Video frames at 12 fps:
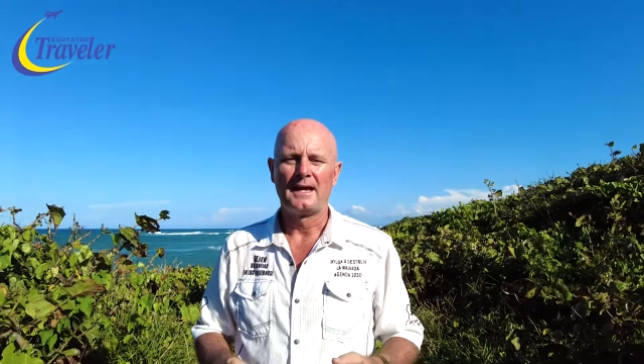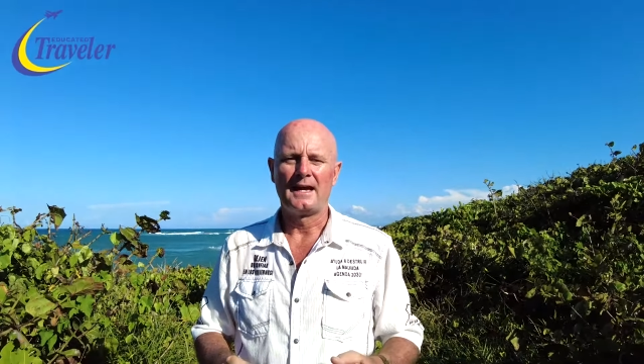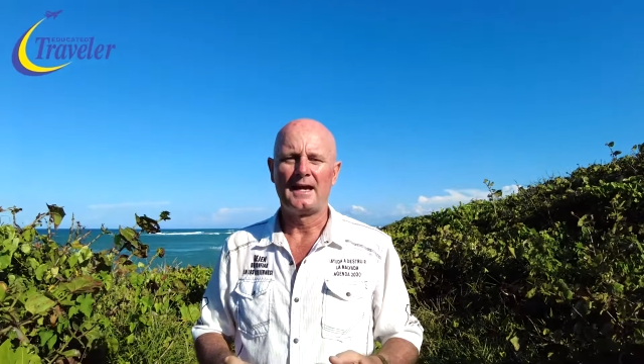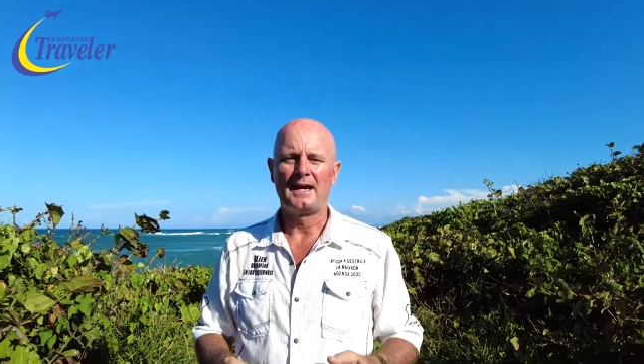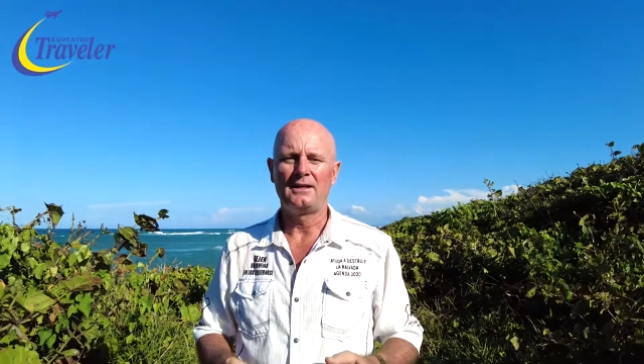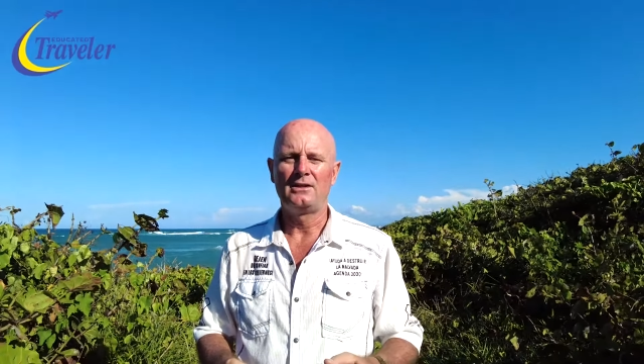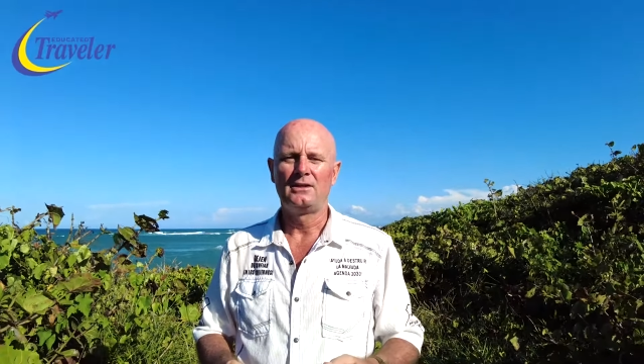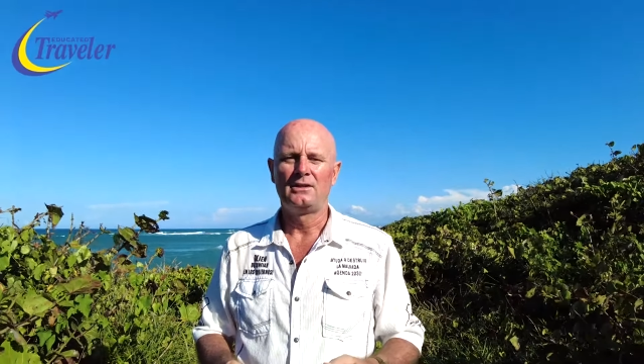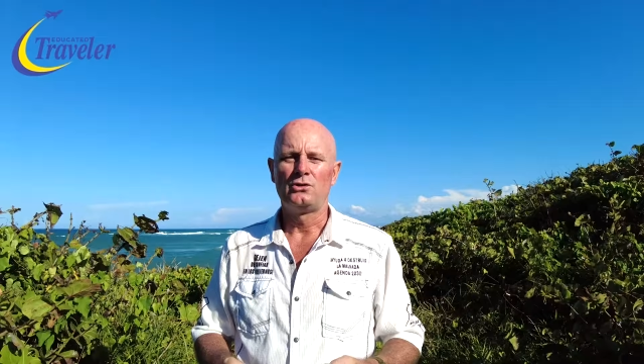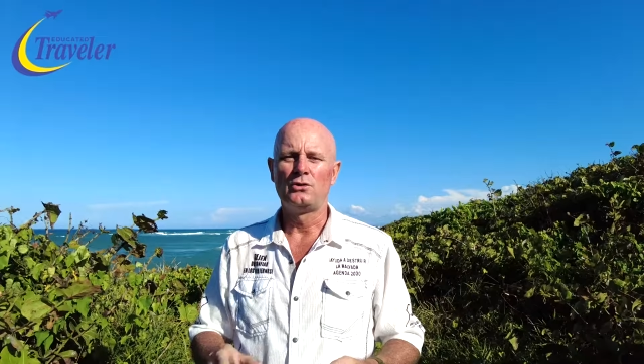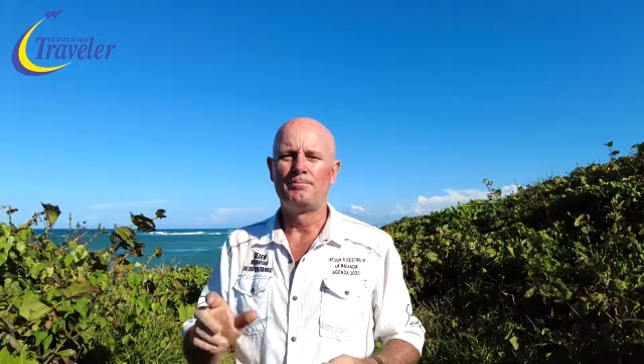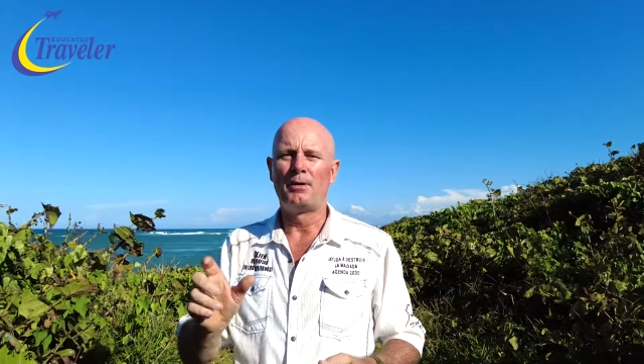and
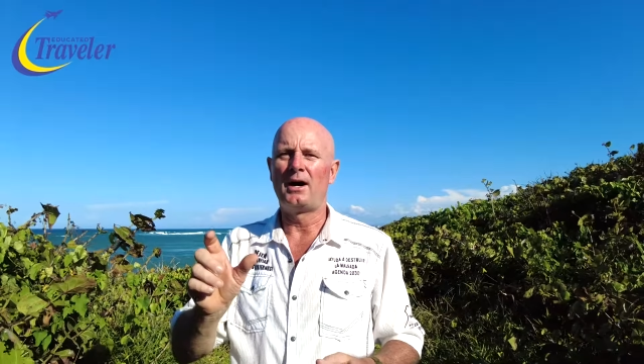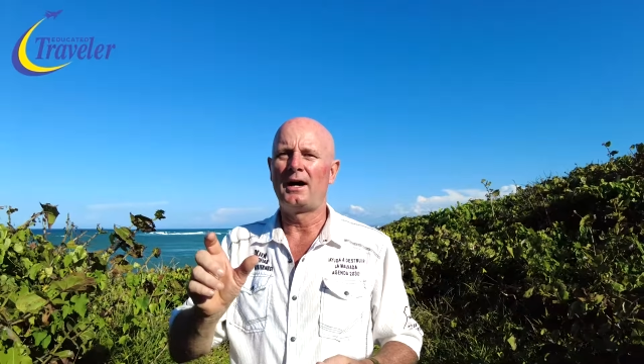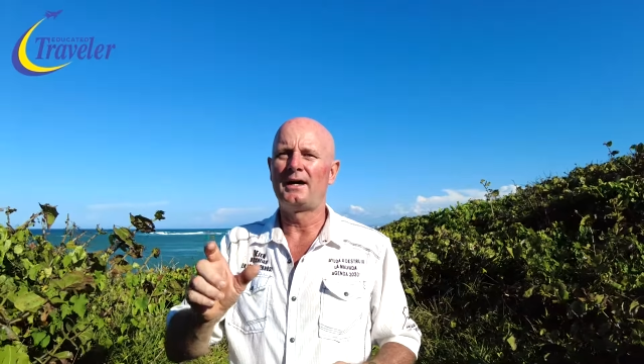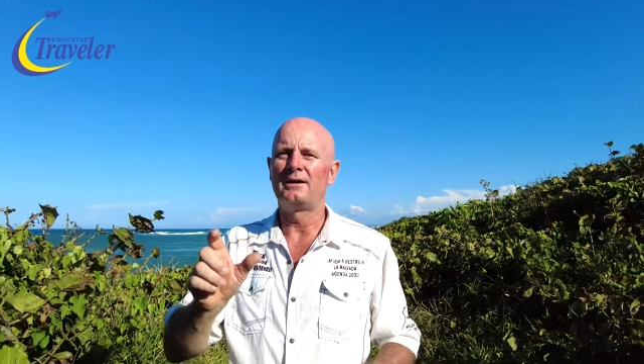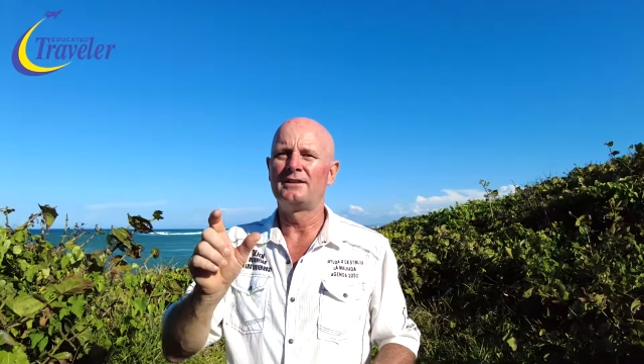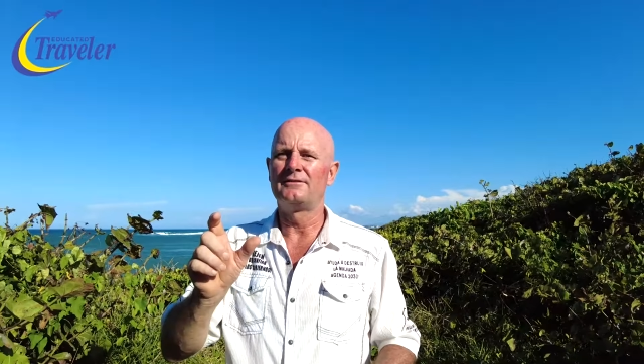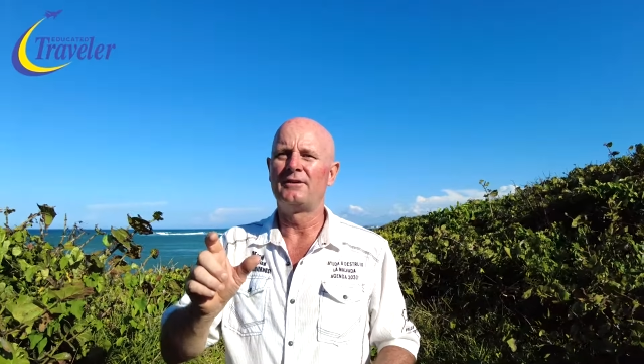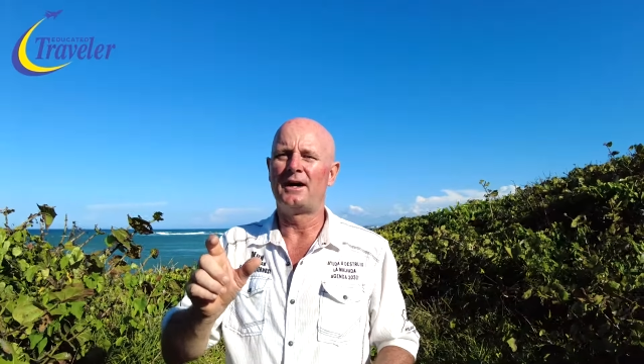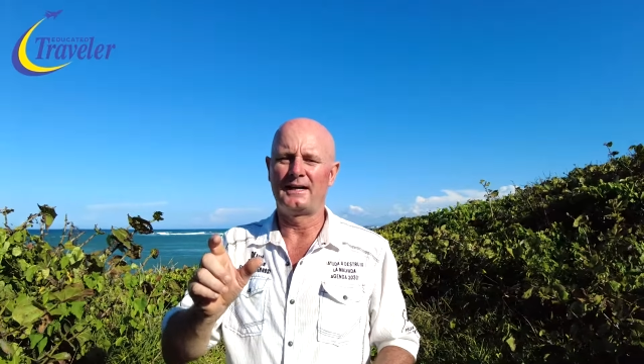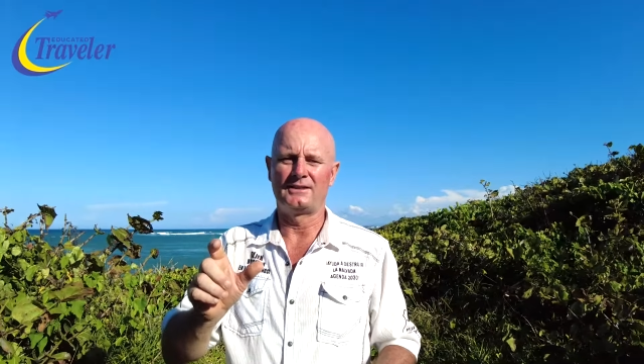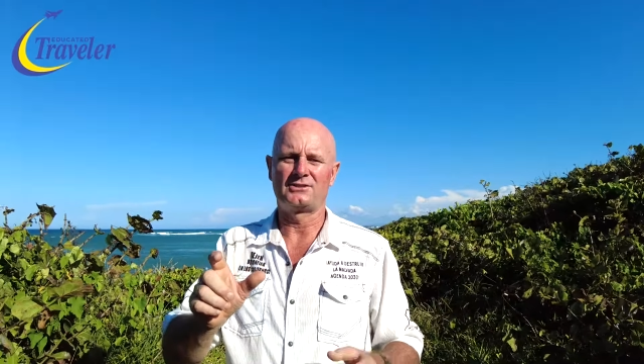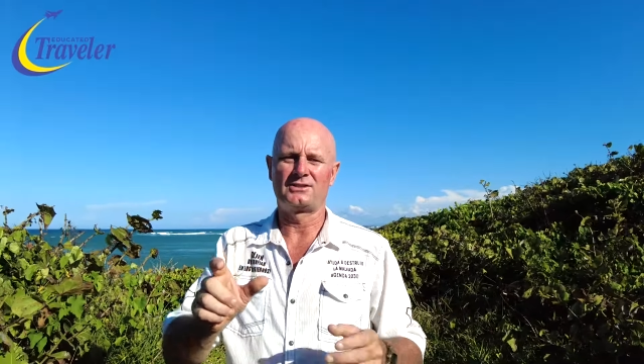you buy a
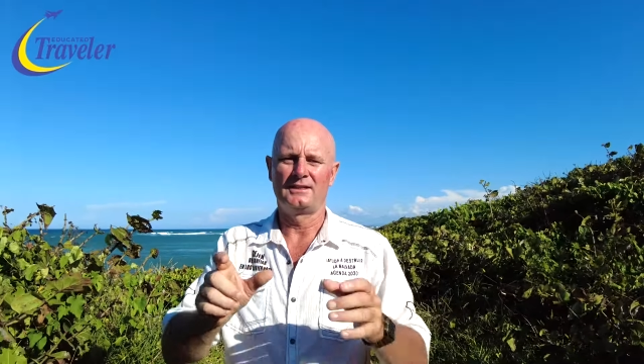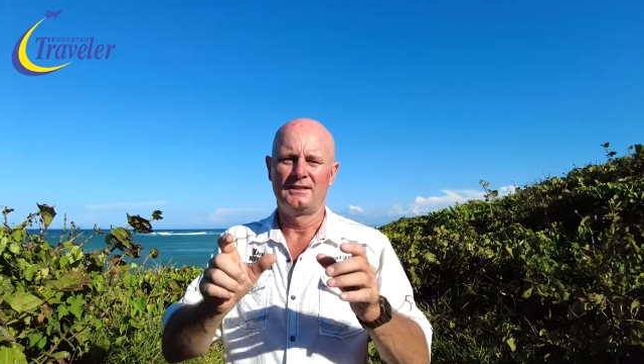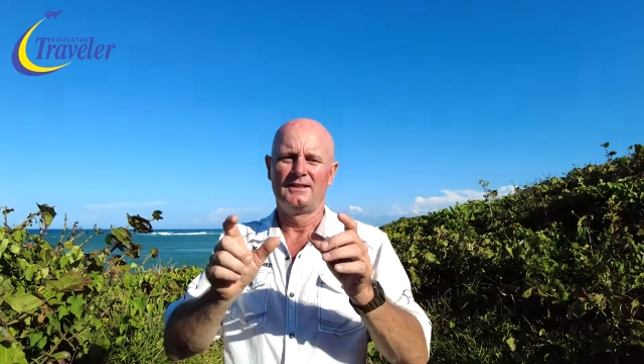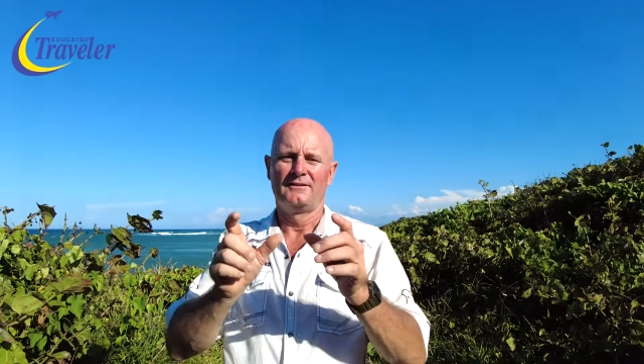device